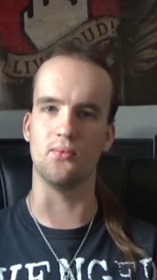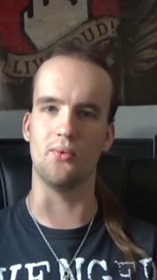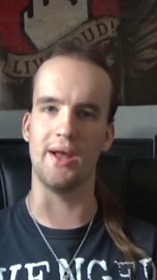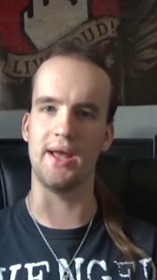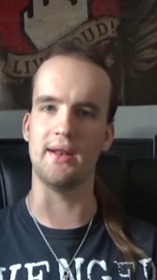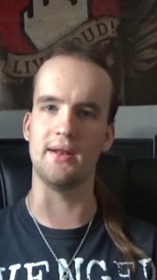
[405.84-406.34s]

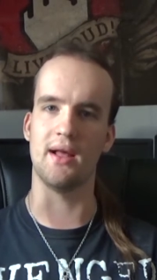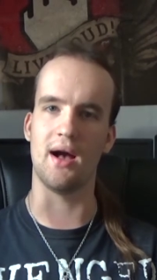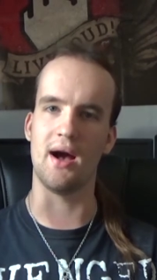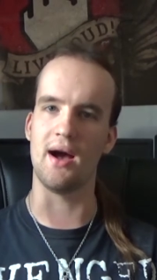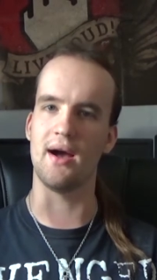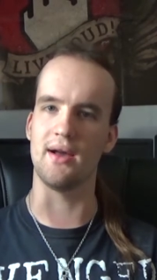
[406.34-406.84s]
when
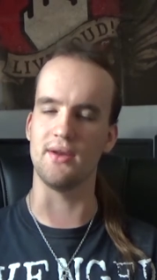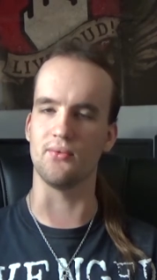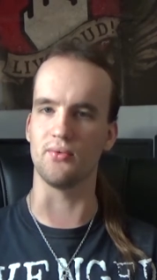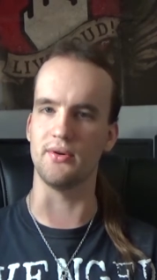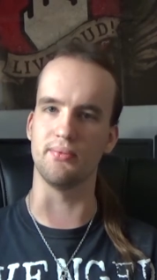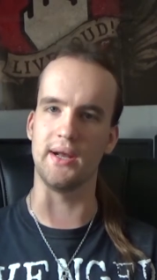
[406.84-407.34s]
I
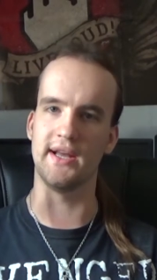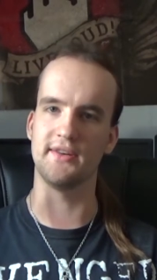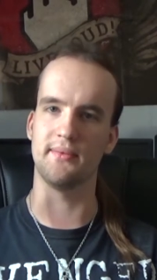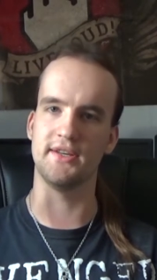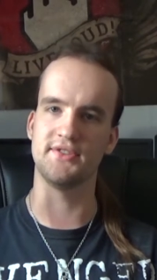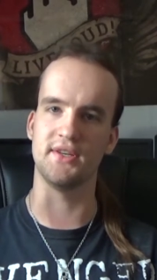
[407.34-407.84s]

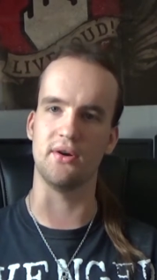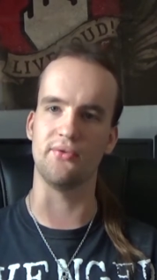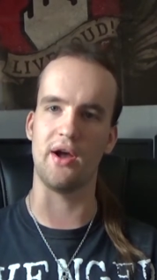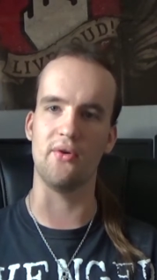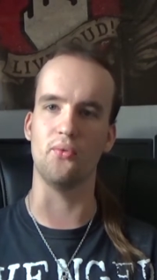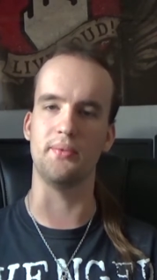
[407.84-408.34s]
rebrand myself.
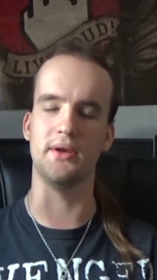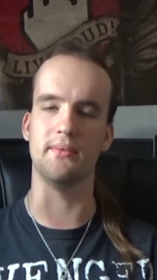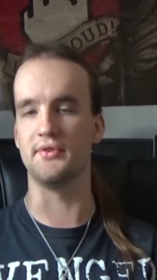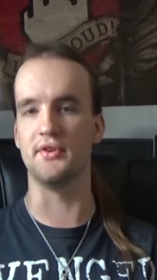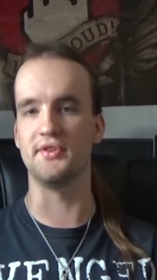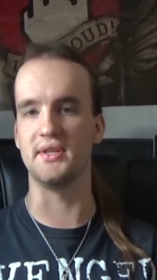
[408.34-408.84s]
I will be
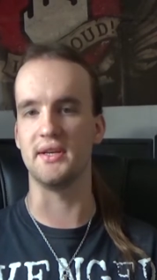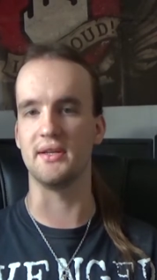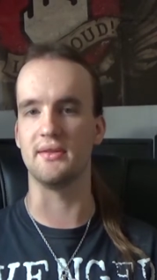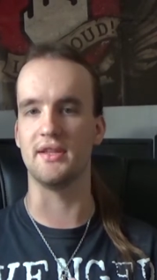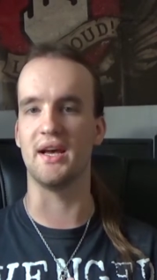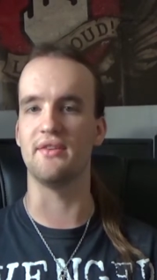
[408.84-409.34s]

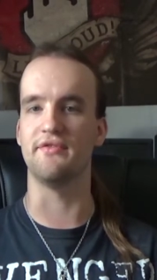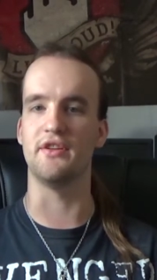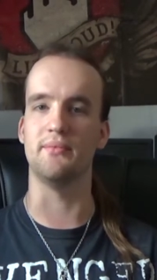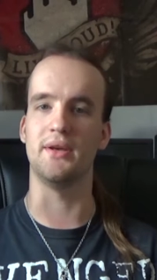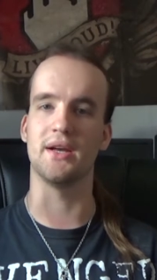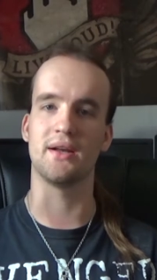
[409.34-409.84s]
introducing that
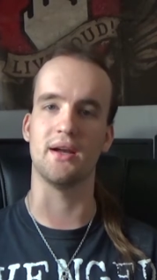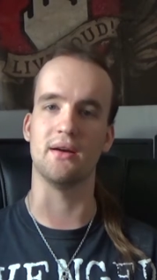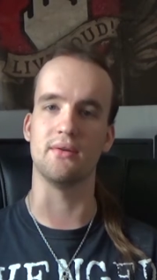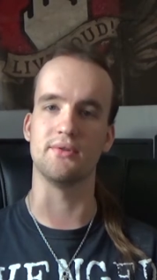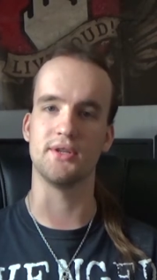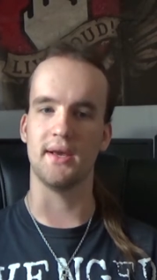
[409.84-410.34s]
VidMe
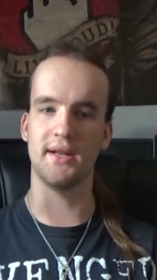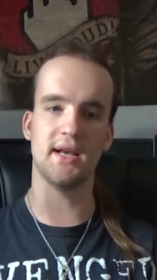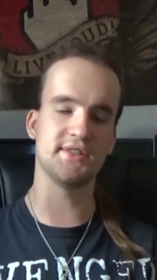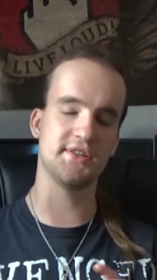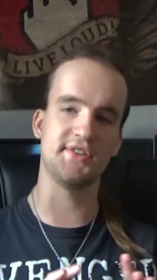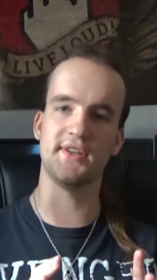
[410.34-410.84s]
account. And
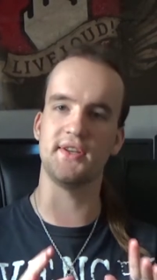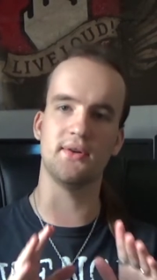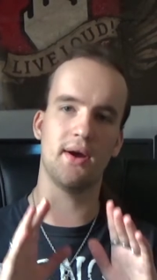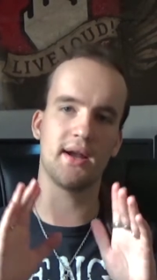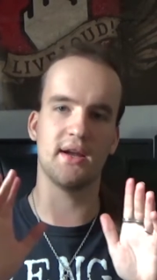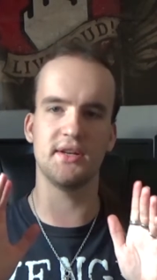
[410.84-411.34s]
as I said, you
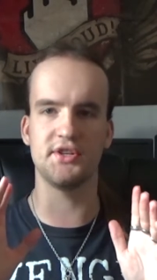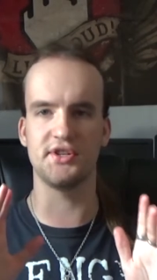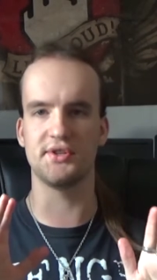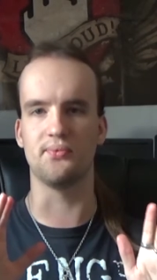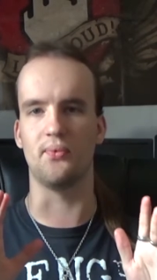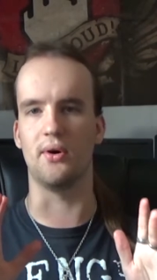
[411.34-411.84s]
know, I kind of
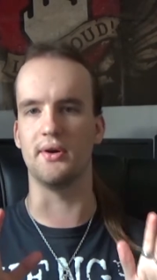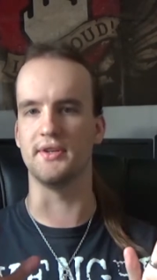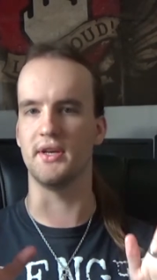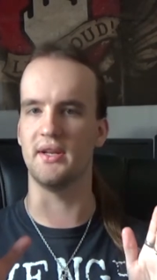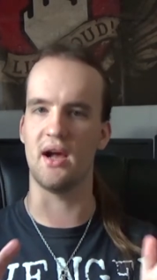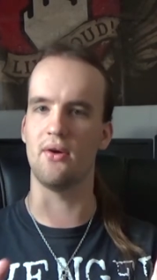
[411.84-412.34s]
just want
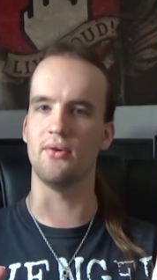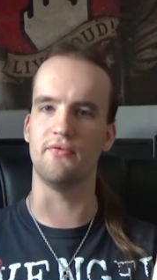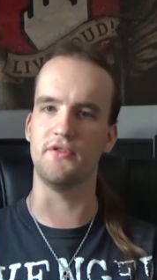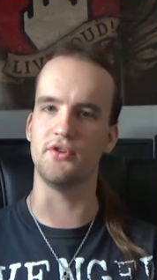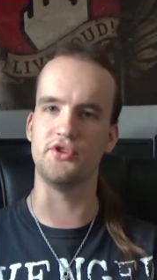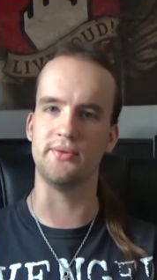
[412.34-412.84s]
an out of
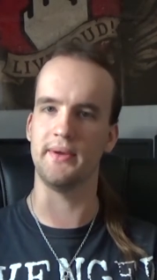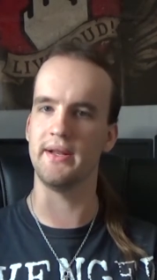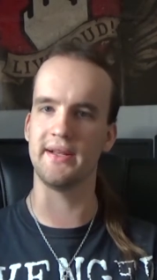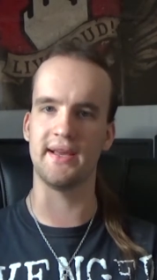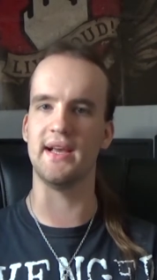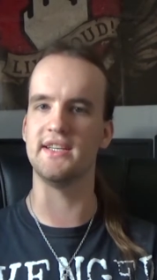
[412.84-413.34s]
YouTube
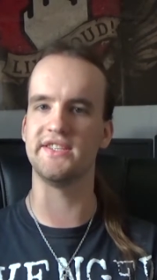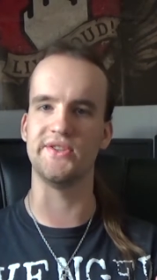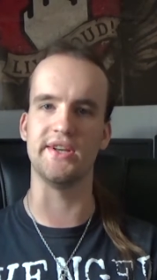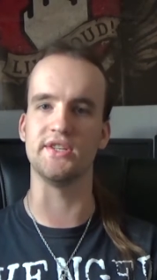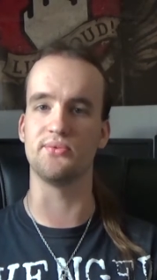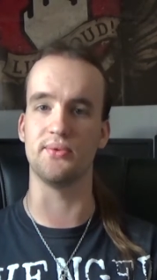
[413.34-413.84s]
in case
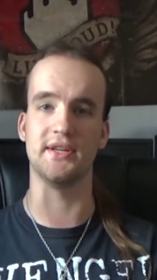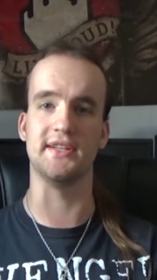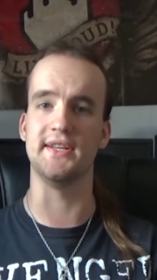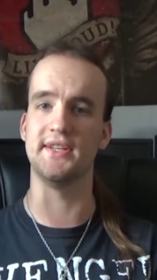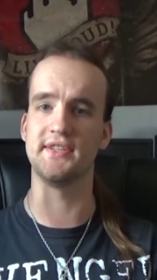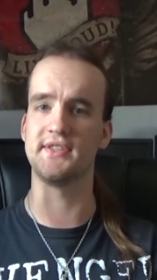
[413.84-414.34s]
things
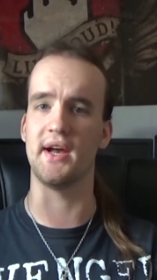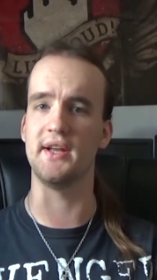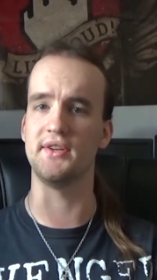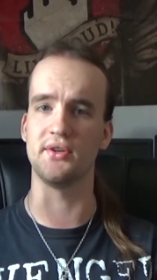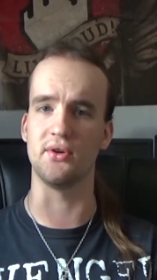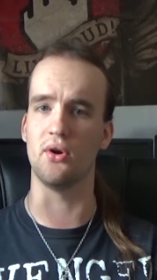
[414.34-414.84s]
really
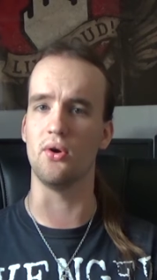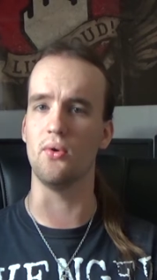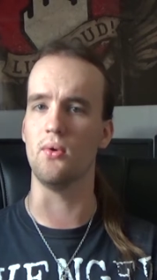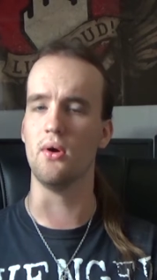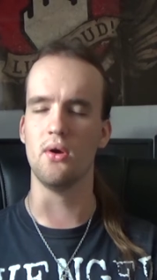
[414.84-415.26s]
decide to go